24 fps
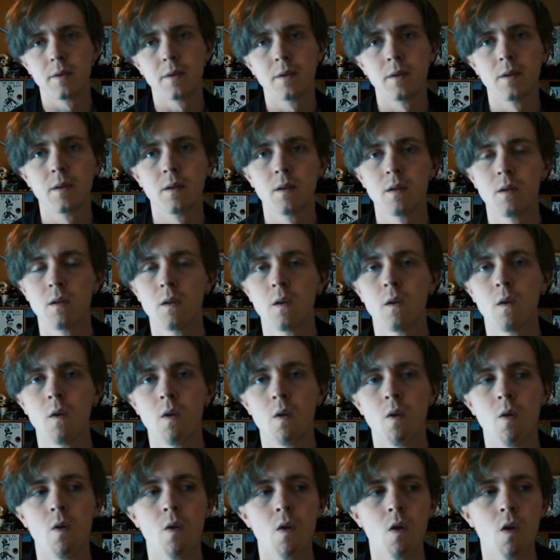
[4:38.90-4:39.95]

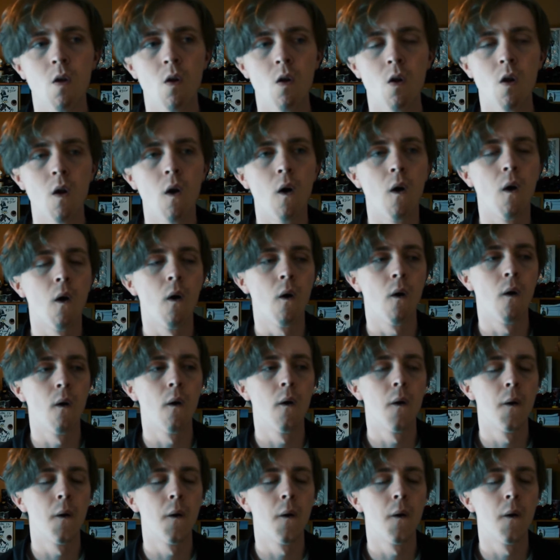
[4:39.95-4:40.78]
No one is speaking in this clip.